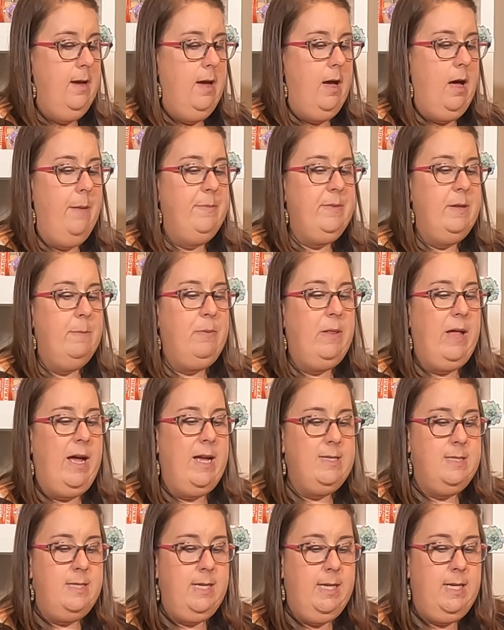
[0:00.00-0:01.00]
The
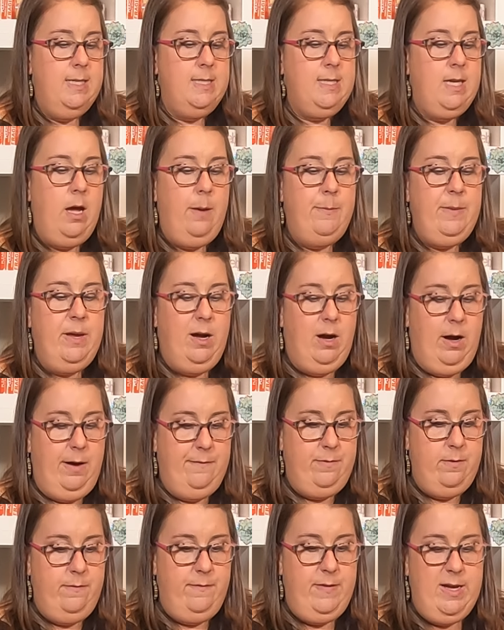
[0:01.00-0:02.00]
plastic is coming
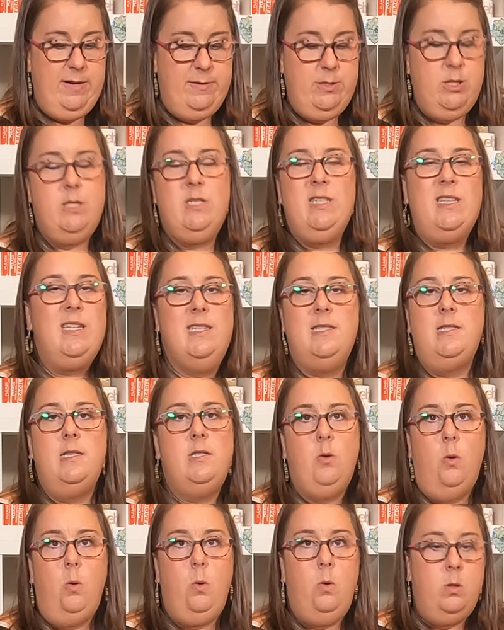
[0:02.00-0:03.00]
off of it just because
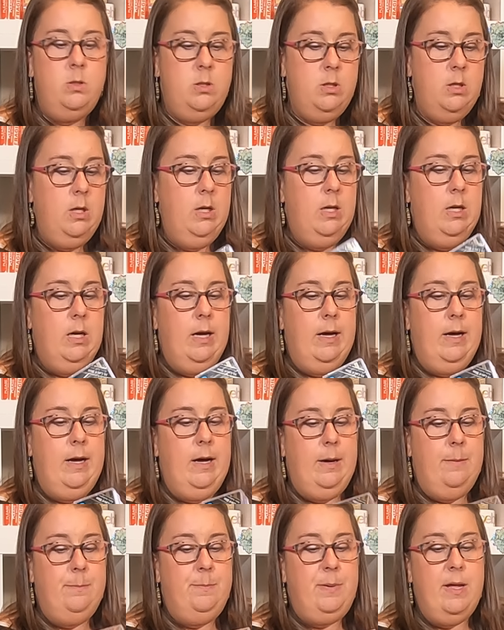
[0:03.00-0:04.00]
it's old.
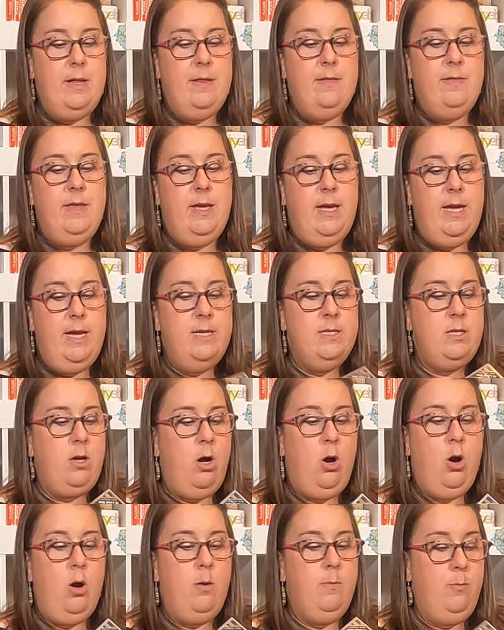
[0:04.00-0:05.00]
But these
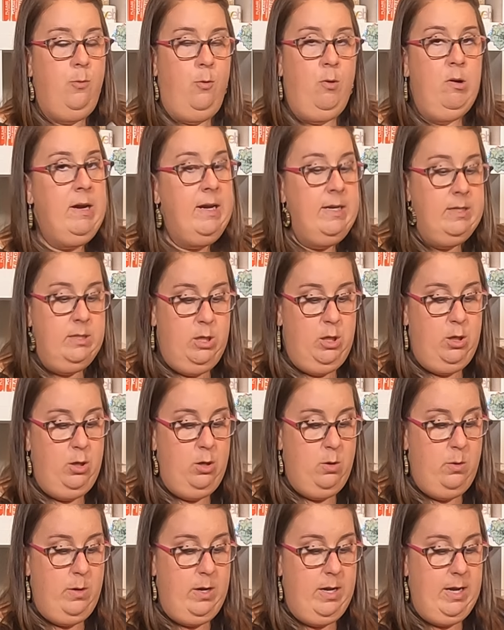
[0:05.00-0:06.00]
are brand
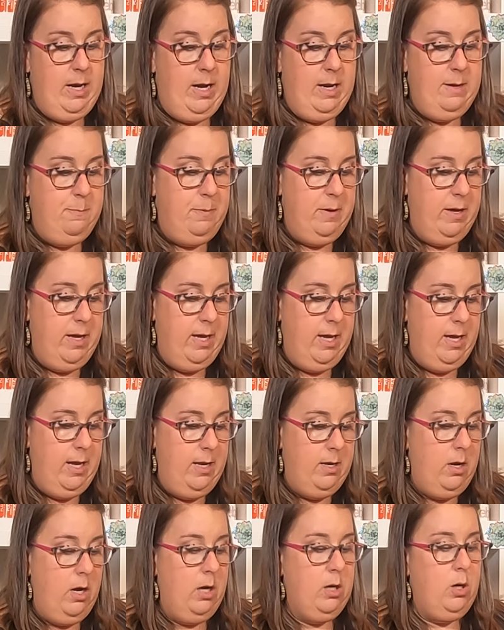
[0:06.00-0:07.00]
new, and I
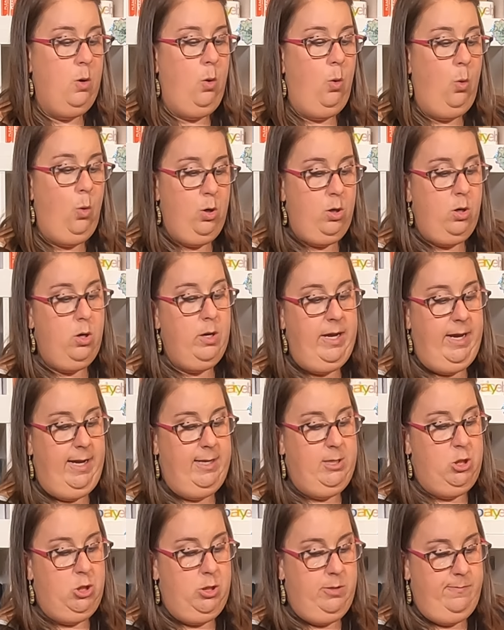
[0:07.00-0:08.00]
paid $0.25
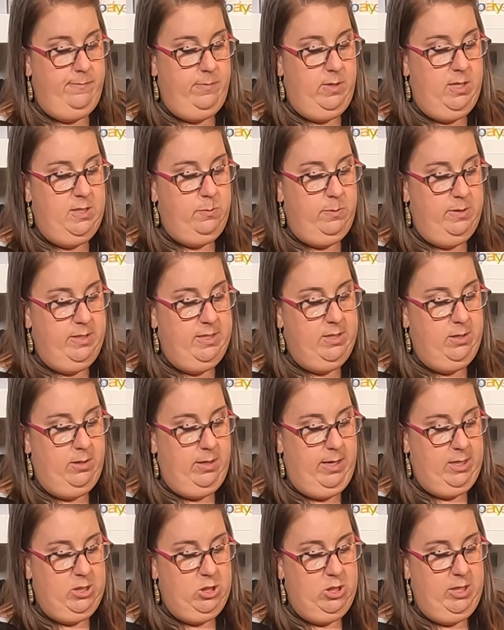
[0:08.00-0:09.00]
each. This one
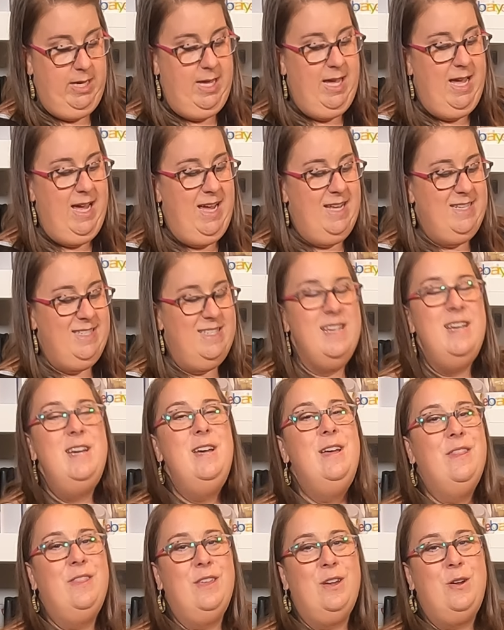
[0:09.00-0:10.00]
still actually has
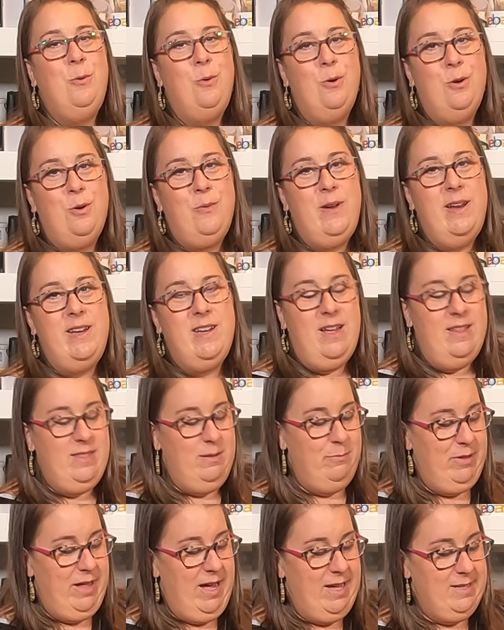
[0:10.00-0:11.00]
the quarter written on
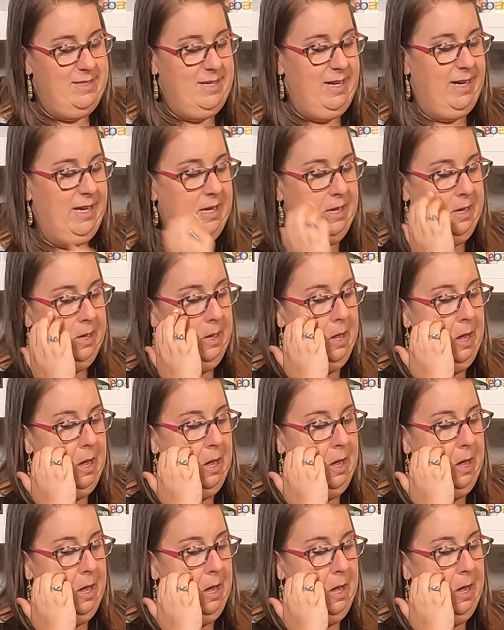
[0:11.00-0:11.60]
the plastic.